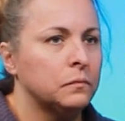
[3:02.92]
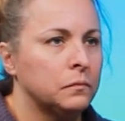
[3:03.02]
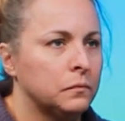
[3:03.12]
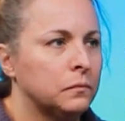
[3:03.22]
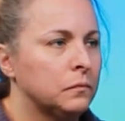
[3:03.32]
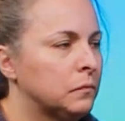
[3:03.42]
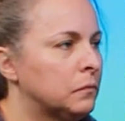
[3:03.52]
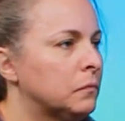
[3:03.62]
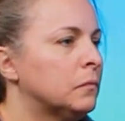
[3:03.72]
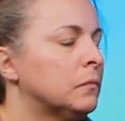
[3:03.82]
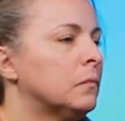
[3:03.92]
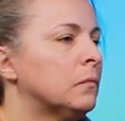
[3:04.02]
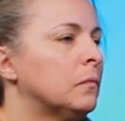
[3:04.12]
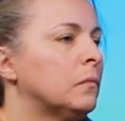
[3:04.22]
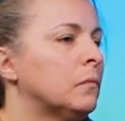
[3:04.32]

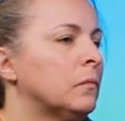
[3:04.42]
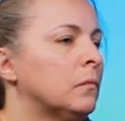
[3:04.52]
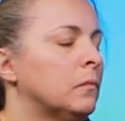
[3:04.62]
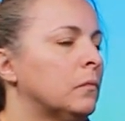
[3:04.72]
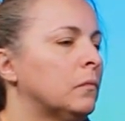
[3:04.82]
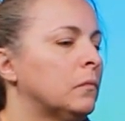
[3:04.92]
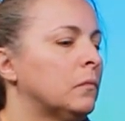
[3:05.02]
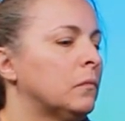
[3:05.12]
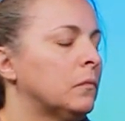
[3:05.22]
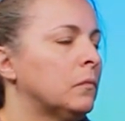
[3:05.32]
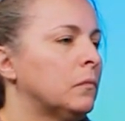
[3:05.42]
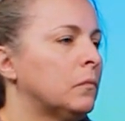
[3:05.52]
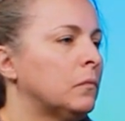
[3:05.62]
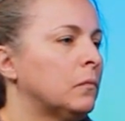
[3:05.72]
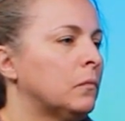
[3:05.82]

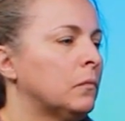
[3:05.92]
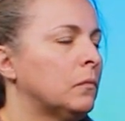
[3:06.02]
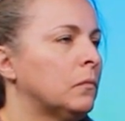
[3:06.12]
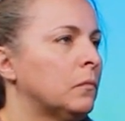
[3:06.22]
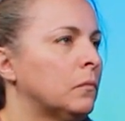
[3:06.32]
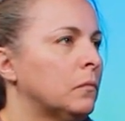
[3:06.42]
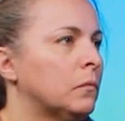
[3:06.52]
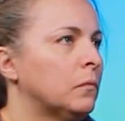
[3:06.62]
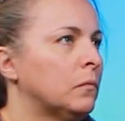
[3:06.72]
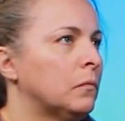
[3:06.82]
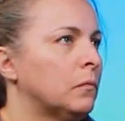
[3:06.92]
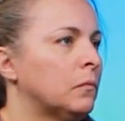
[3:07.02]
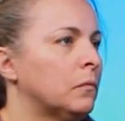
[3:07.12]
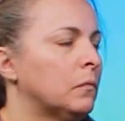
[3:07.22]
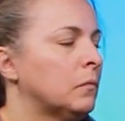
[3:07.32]

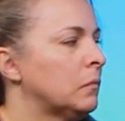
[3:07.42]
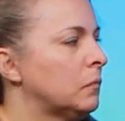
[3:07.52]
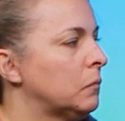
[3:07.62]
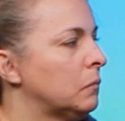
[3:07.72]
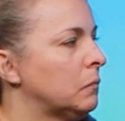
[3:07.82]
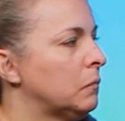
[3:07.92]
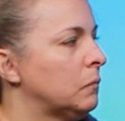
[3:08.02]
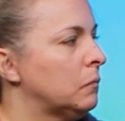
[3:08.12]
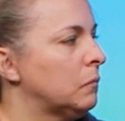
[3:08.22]
[no speech]